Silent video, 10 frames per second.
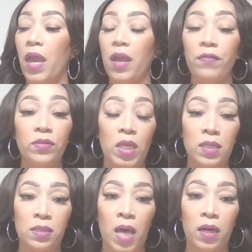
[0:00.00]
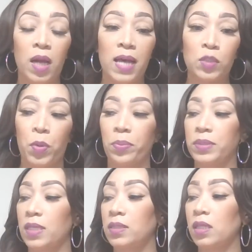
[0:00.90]
Everything is not of God's
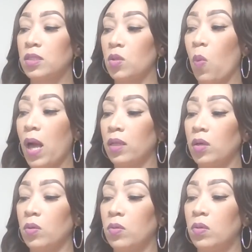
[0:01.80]
purpose. I said this a while ago.